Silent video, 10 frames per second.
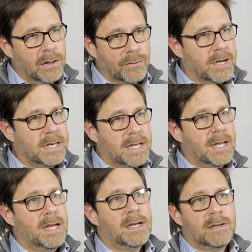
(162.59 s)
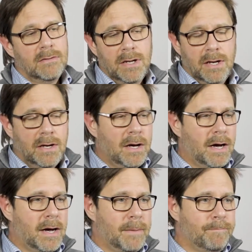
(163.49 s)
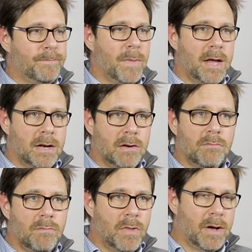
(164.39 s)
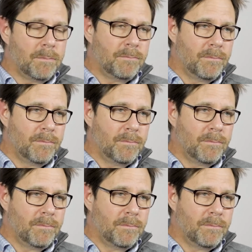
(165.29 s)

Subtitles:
3D, and the